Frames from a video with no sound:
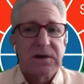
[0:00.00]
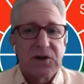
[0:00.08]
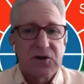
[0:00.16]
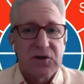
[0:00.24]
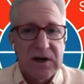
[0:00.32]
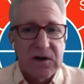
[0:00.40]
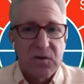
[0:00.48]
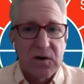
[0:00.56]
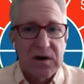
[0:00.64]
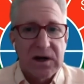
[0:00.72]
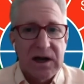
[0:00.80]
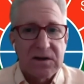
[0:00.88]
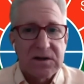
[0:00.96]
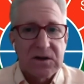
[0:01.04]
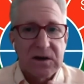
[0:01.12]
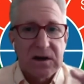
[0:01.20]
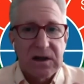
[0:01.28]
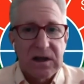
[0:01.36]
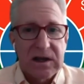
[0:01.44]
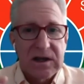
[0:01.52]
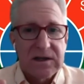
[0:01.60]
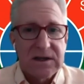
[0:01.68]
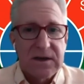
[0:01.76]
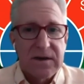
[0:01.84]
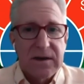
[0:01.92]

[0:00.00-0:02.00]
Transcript: to try to work out certain things.